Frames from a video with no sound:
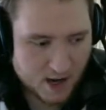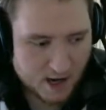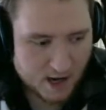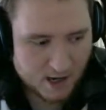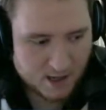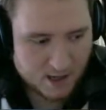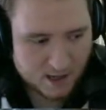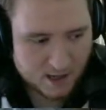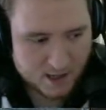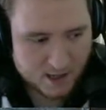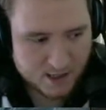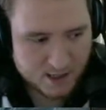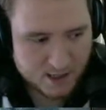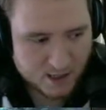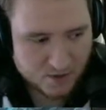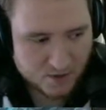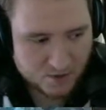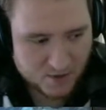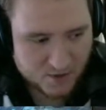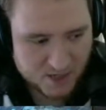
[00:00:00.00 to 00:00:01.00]
and you're
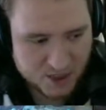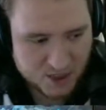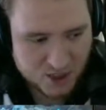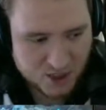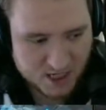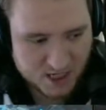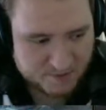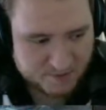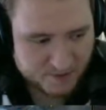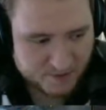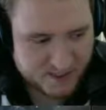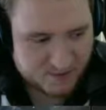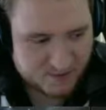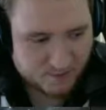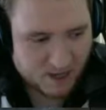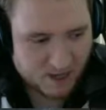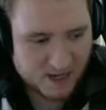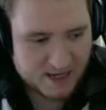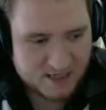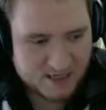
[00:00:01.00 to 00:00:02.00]
going to initiate Splinter
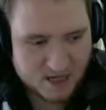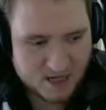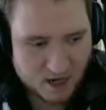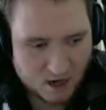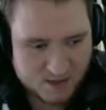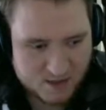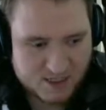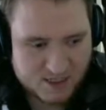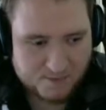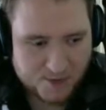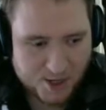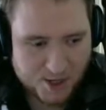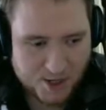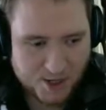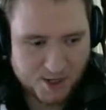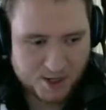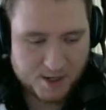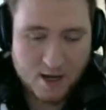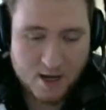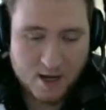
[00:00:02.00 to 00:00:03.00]
Blast, Arctic
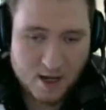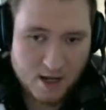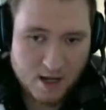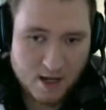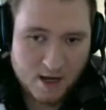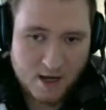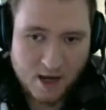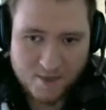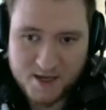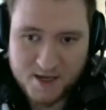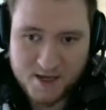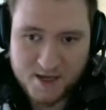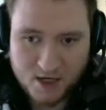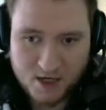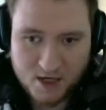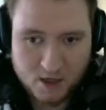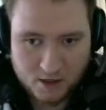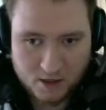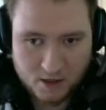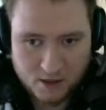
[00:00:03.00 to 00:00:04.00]
Burn, and then you
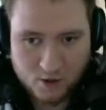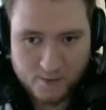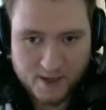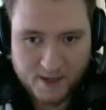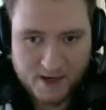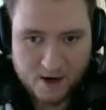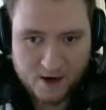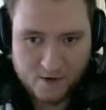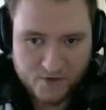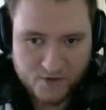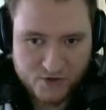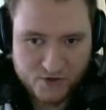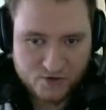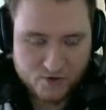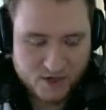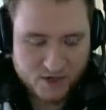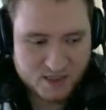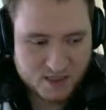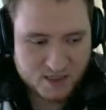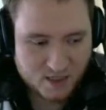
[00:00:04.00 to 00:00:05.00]
come in over the
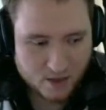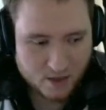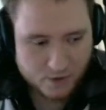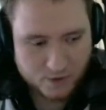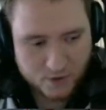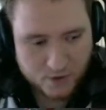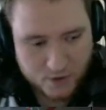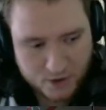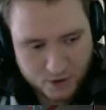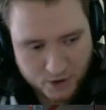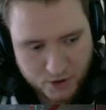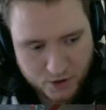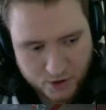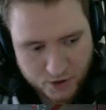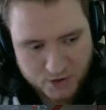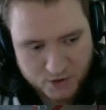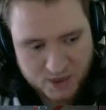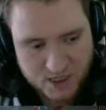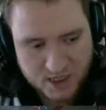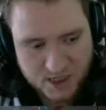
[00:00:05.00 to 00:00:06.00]
trees. So
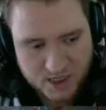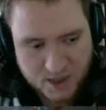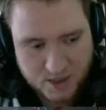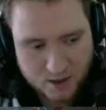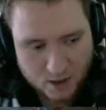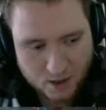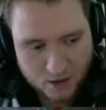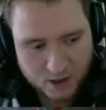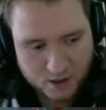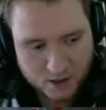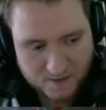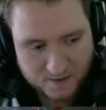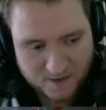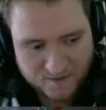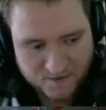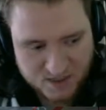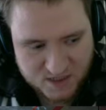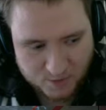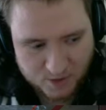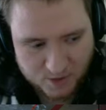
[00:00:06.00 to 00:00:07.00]
usually you're not going to be
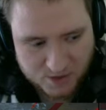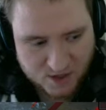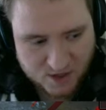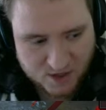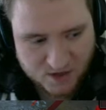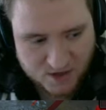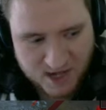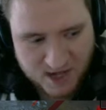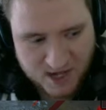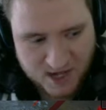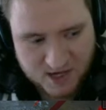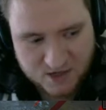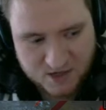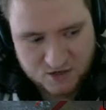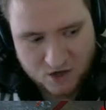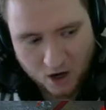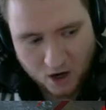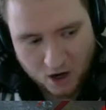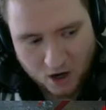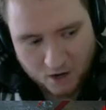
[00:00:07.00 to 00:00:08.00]
visible, so the extra
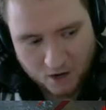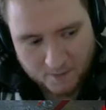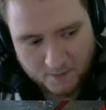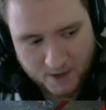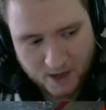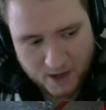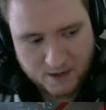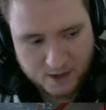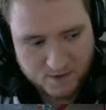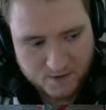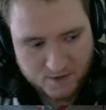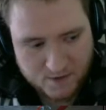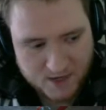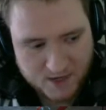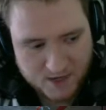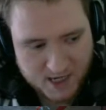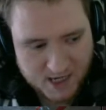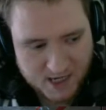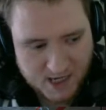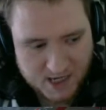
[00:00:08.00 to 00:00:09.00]
armor, you don't need
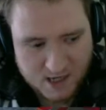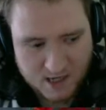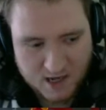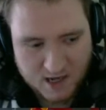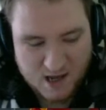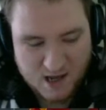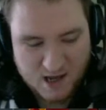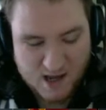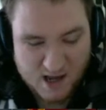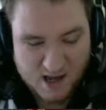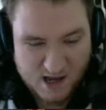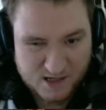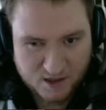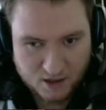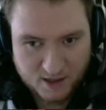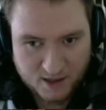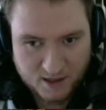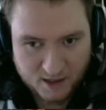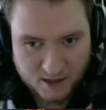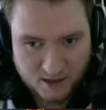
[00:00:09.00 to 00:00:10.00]
it, and you're not going
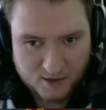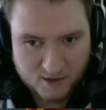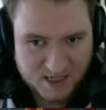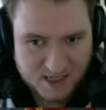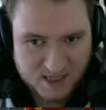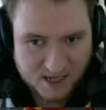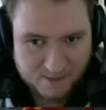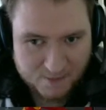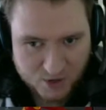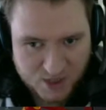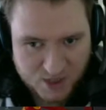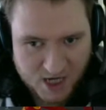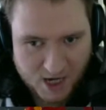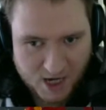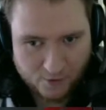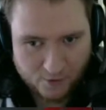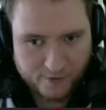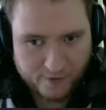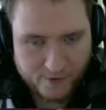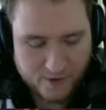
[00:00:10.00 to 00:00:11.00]
to lose that much
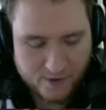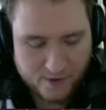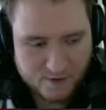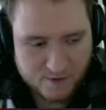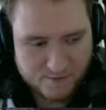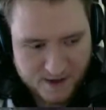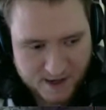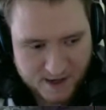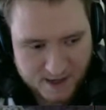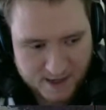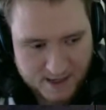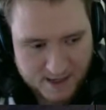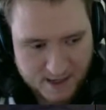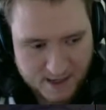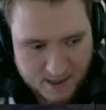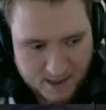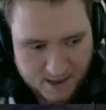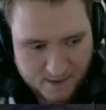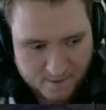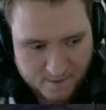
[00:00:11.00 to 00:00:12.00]
health that you
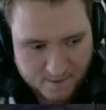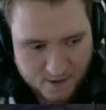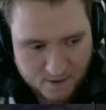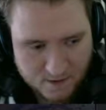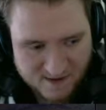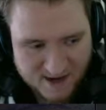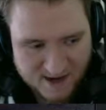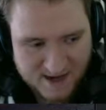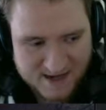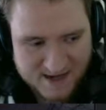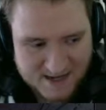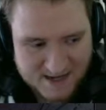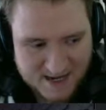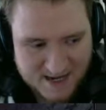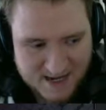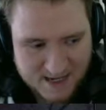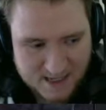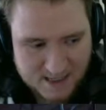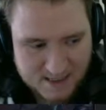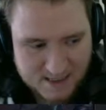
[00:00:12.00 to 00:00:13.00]
really
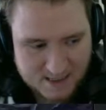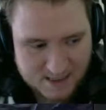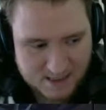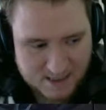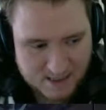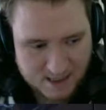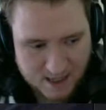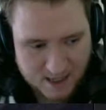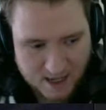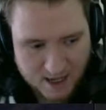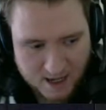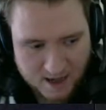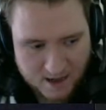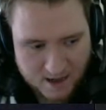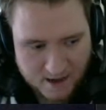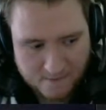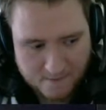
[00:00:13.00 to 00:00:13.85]
need the